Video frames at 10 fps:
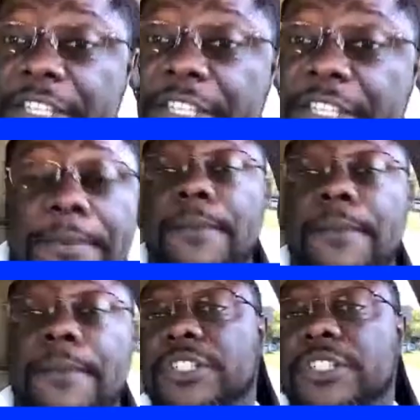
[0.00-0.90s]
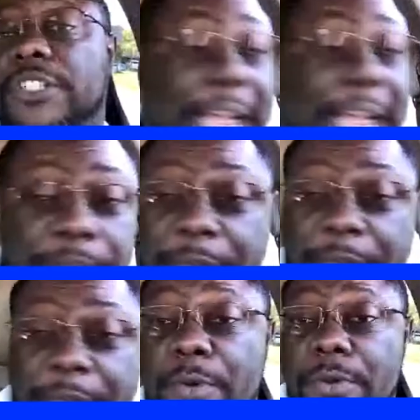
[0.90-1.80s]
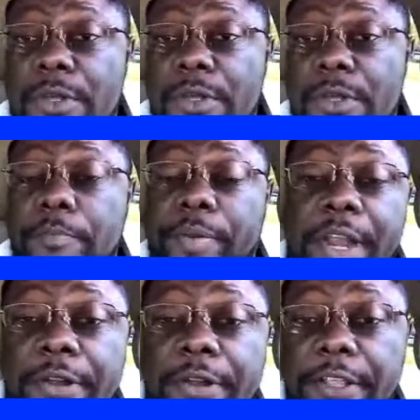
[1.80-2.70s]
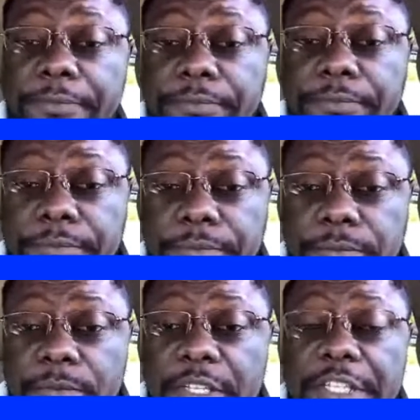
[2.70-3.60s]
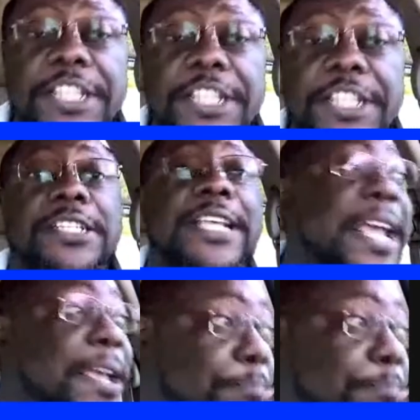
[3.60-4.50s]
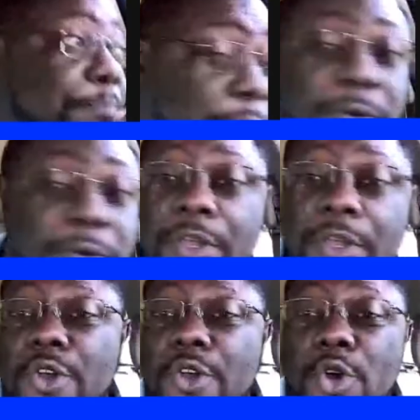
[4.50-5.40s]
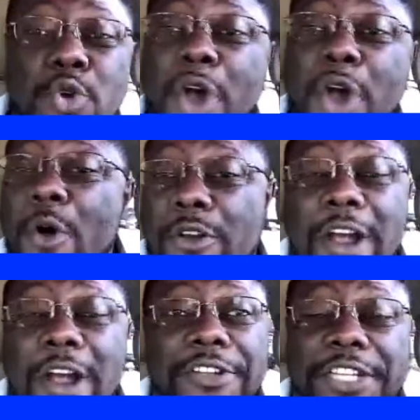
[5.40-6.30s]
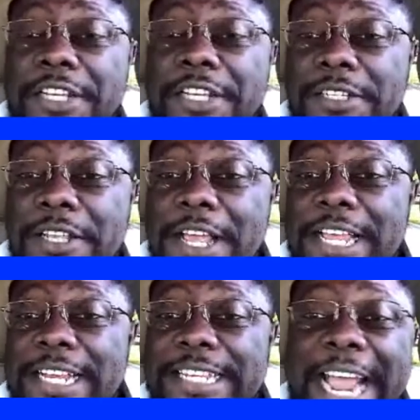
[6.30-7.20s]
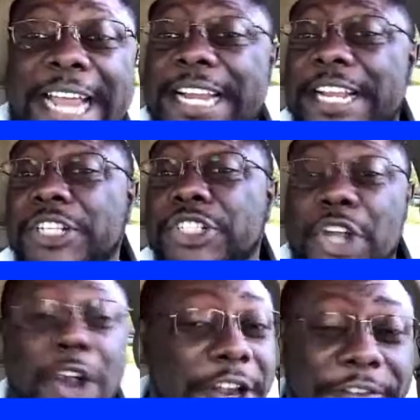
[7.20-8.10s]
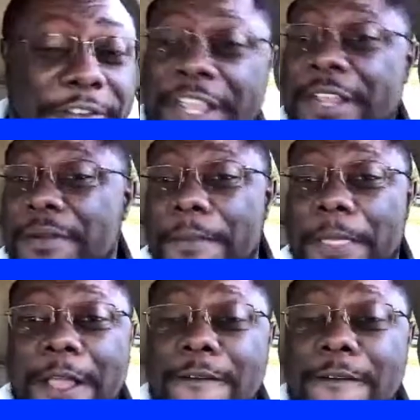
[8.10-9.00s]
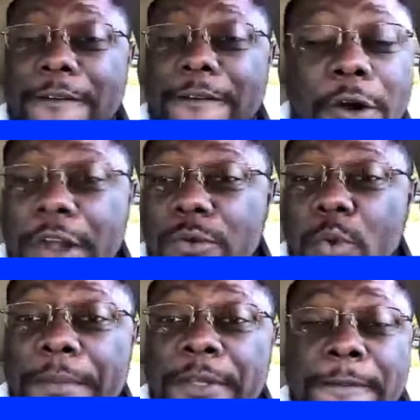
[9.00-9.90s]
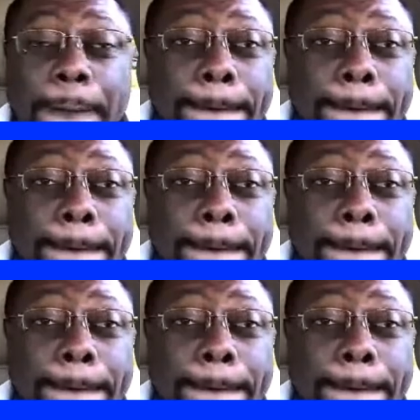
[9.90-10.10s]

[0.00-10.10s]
these are some of the most toxic people, period. These are the same people who go across seas dating these dirty feet foreign women